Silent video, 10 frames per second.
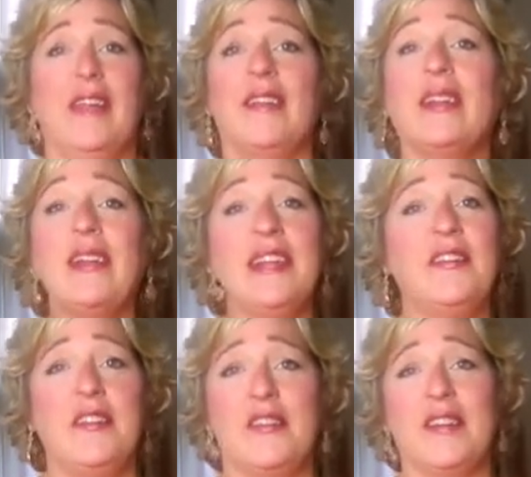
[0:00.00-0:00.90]
the
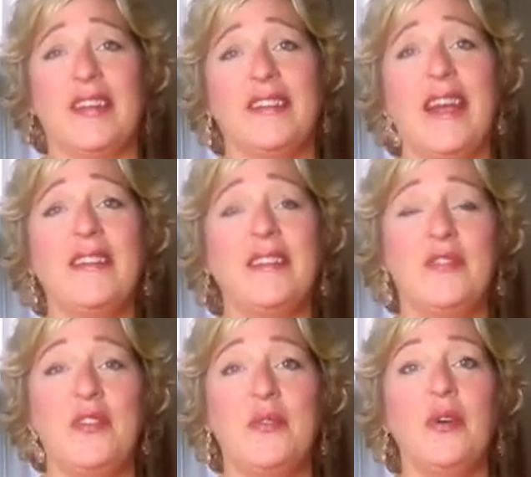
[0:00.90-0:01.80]
key to your success
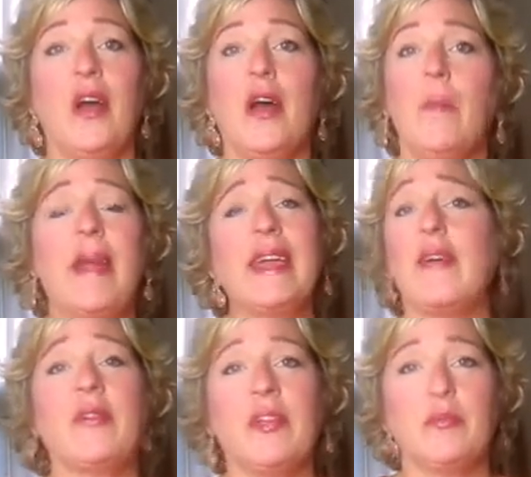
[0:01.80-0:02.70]
if you make
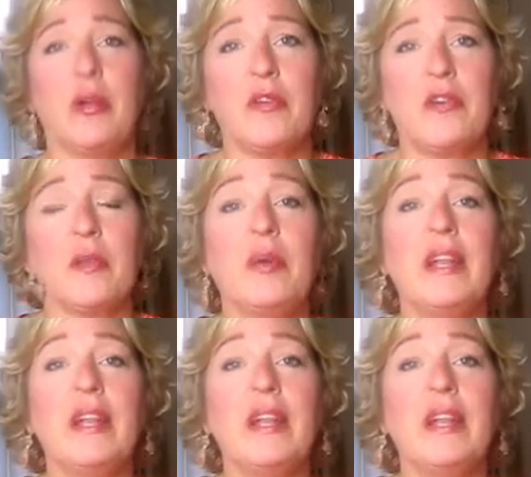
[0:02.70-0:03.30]
everything perfect,